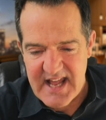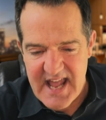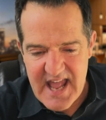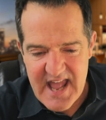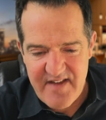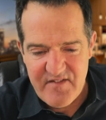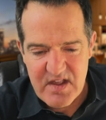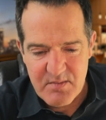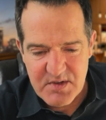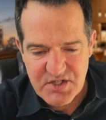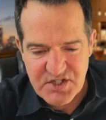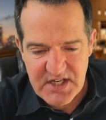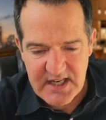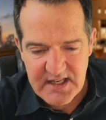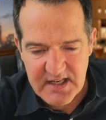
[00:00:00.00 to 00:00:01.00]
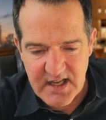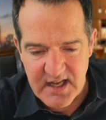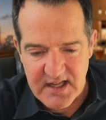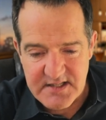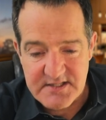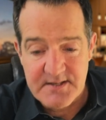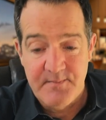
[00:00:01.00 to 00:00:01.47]
and heavy machine
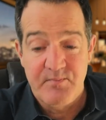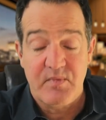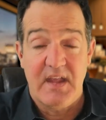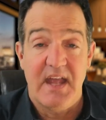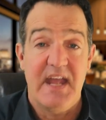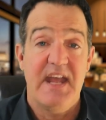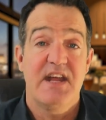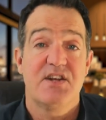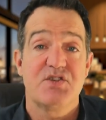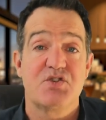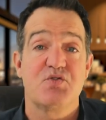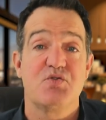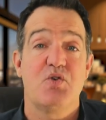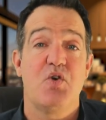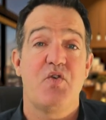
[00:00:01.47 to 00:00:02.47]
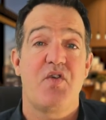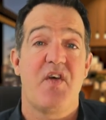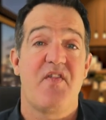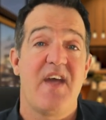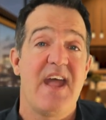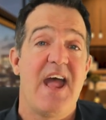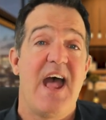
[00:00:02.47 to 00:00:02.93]
guns. In truth,
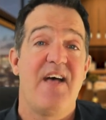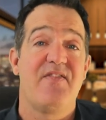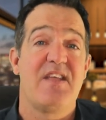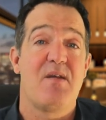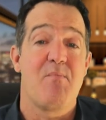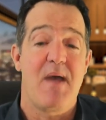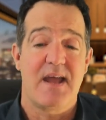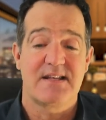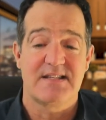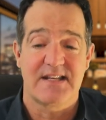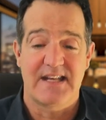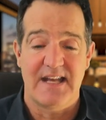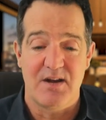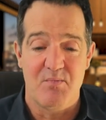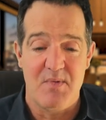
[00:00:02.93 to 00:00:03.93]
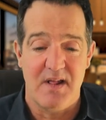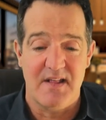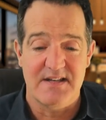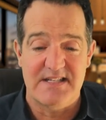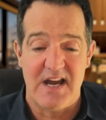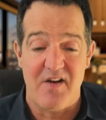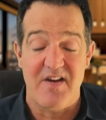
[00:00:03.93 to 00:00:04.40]
they had the Mexican
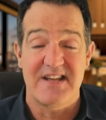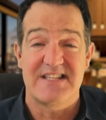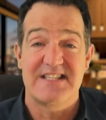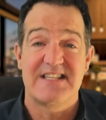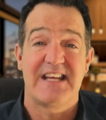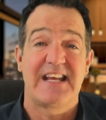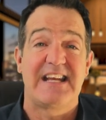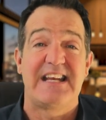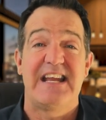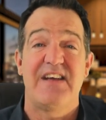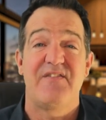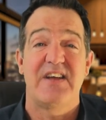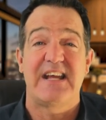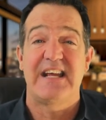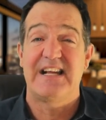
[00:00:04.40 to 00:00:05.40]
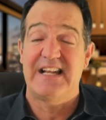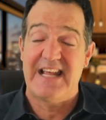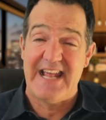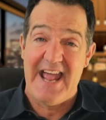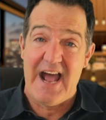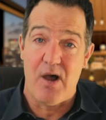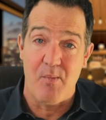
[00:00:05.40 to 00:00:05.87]
military
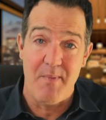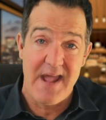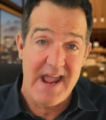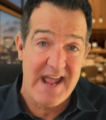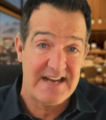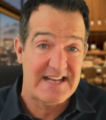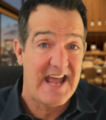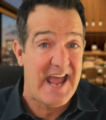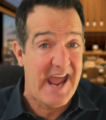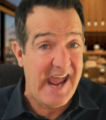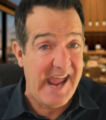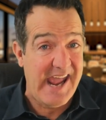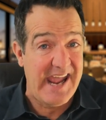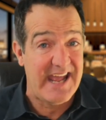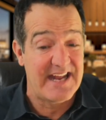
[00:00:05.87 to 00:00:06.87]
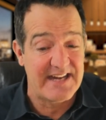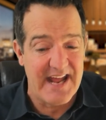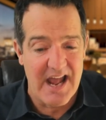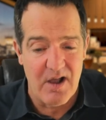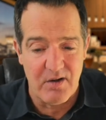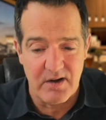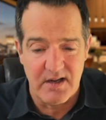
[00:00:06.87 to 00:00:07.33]
significantly outmanned and
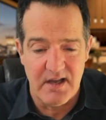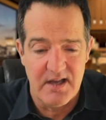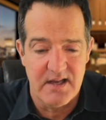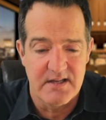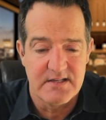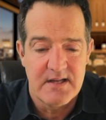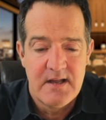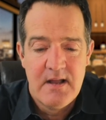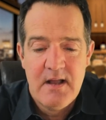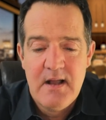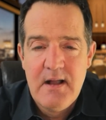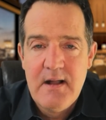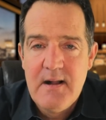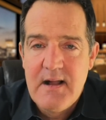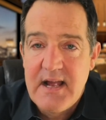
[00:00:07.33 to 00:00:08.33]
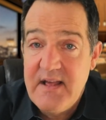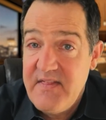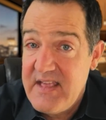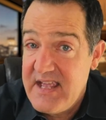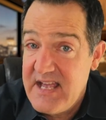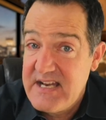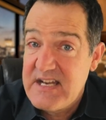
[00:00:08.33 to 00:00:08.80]
outgunned.
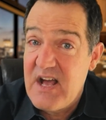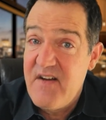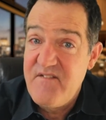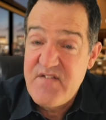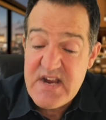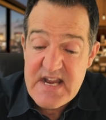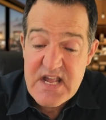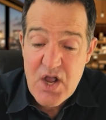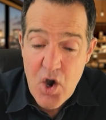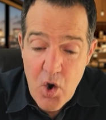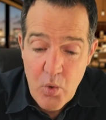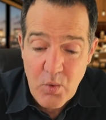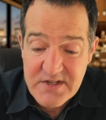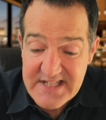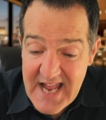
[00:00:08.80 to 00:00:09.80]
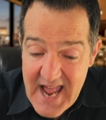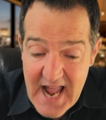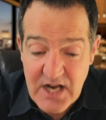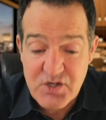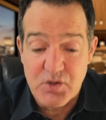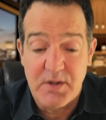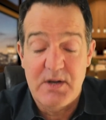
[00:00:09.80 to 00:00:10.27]
In the end, a video was
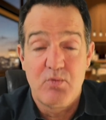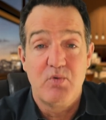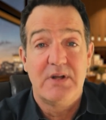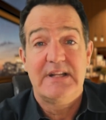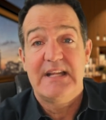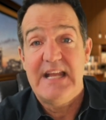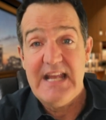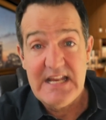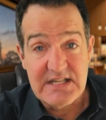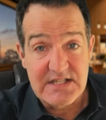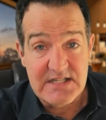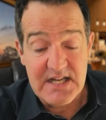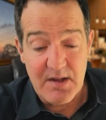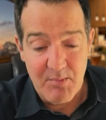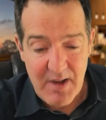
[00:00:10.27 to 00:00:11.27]
actually released